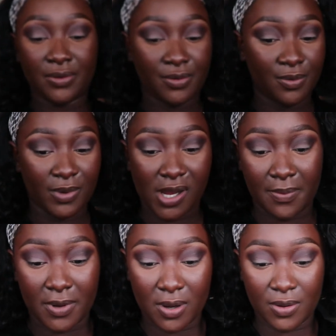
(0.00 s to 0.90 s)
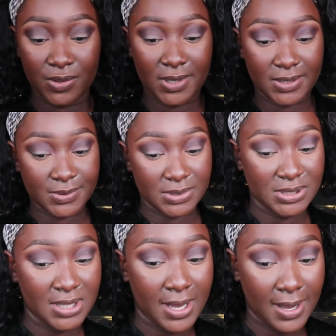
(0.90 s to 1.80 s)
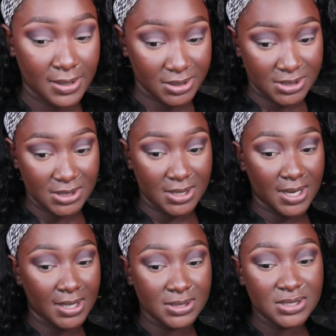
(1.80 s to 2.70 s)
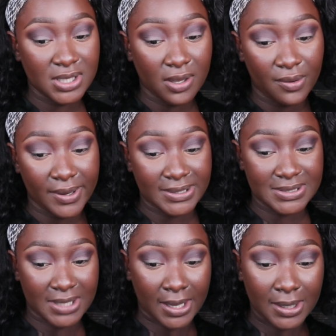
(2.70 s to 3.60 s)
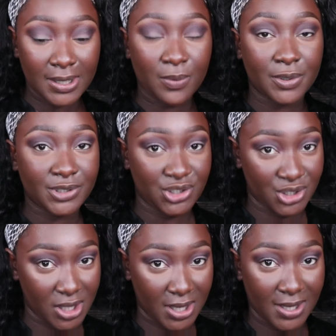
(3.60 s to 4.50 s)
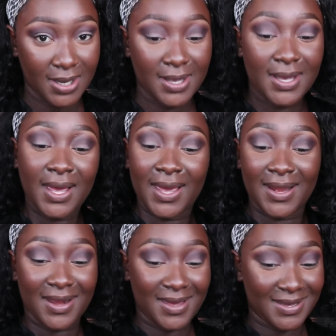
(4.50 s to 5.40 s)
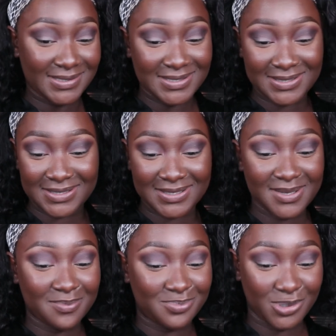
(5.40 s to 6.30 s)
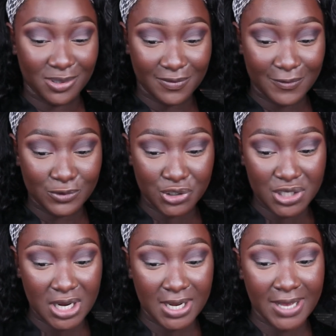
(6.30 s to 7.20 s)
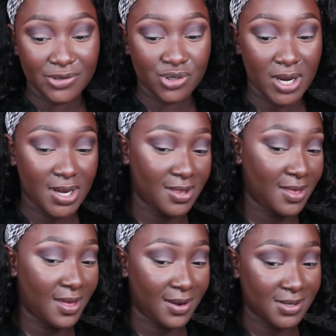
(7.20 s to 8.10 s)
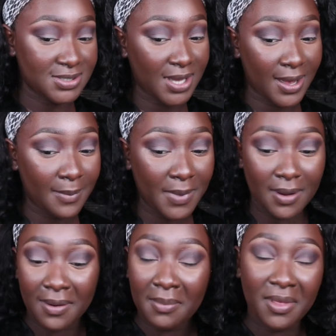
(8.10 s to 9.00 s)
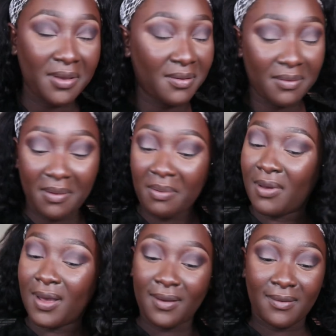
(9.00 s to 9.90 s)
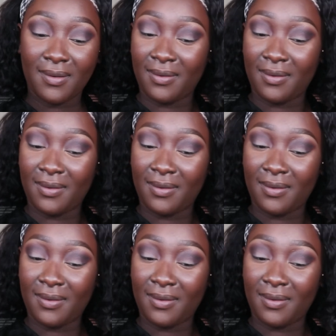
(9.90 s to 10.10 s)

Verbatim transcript: don't know, when I put it on, you guys will see. I honestly can't tell exactly what shade it is. It's just a beautiful shade. I tried it the other time, and then I'm like, you know what?